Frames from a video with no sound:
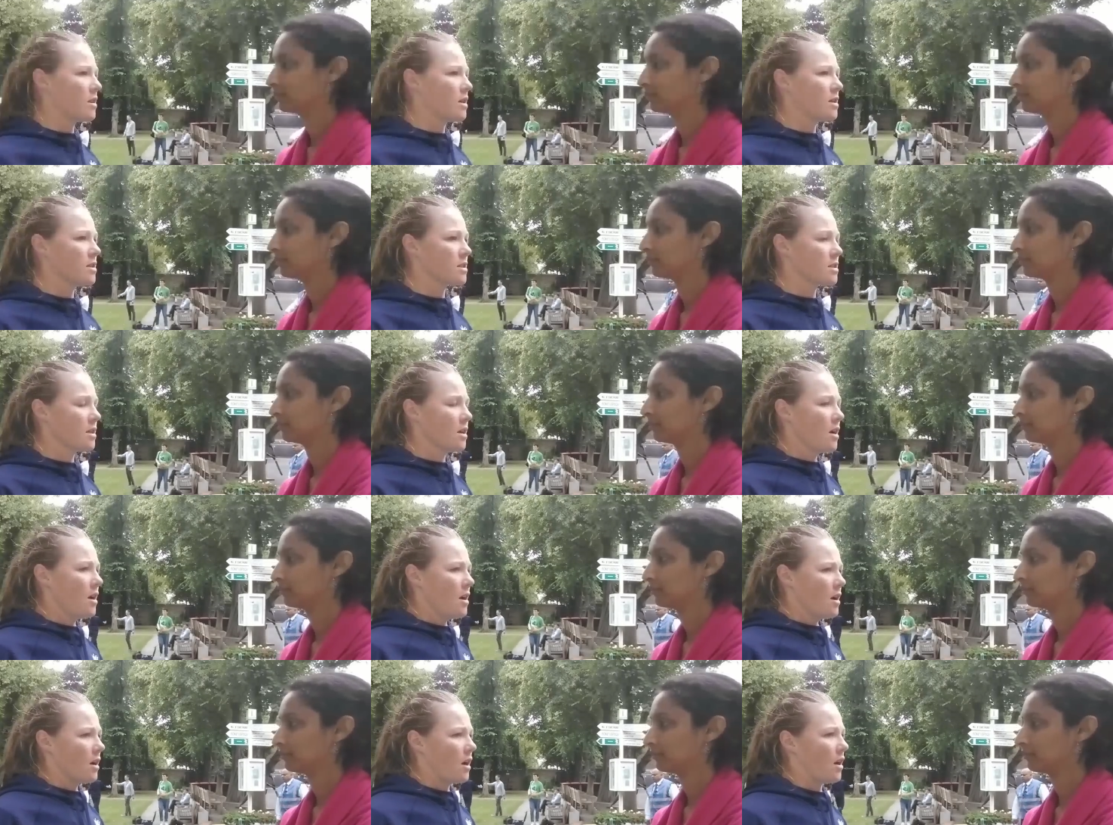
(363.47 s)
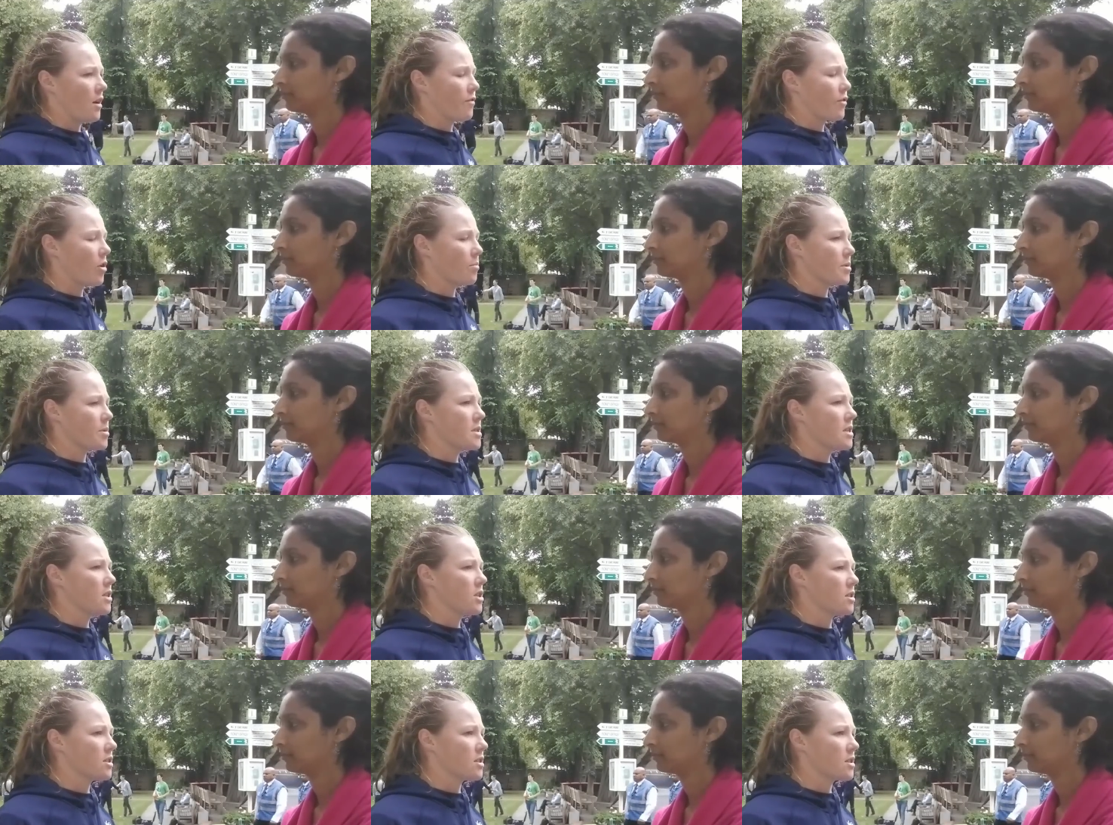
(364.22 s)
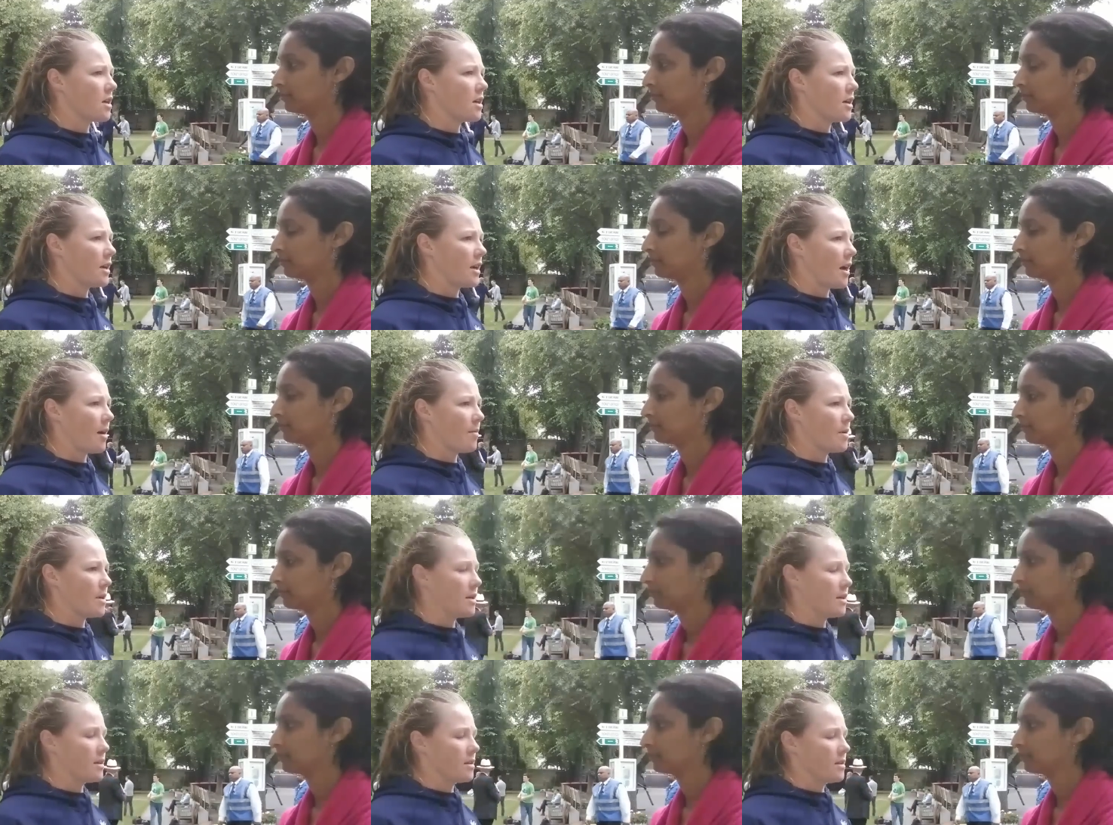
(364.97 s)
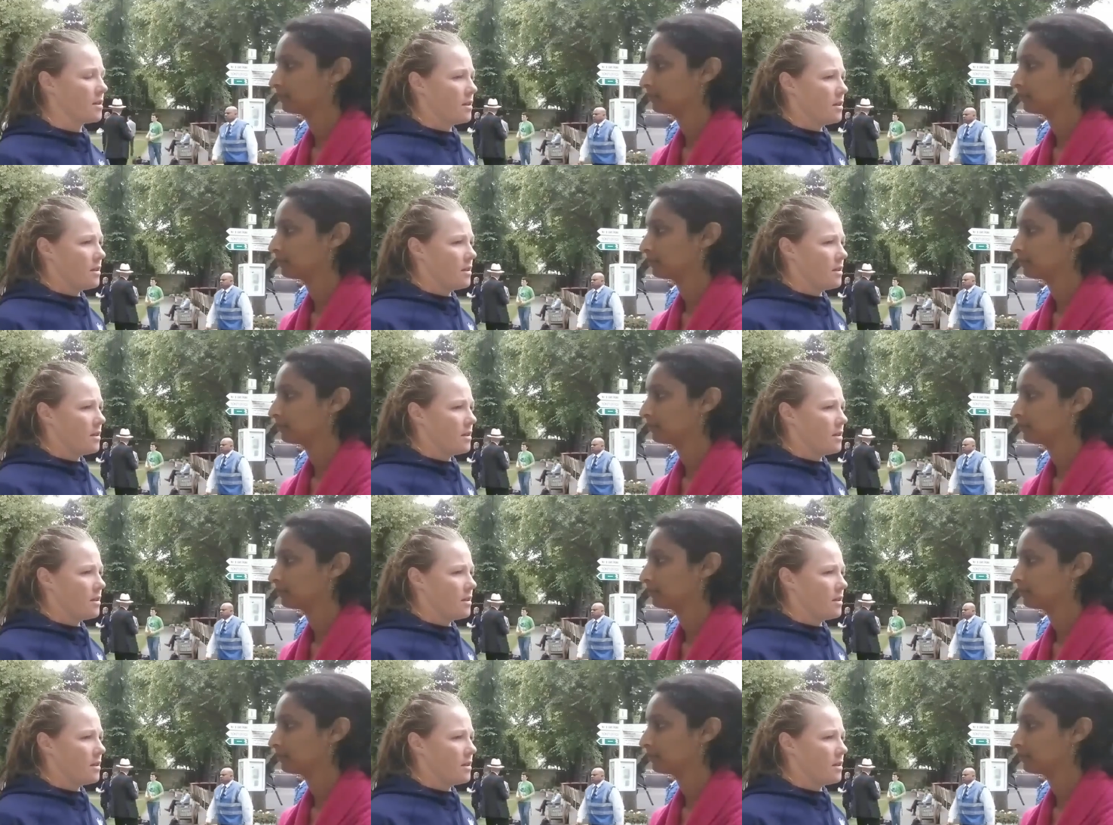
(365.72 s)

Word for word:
Speaker 1: these kind of competitions that are coming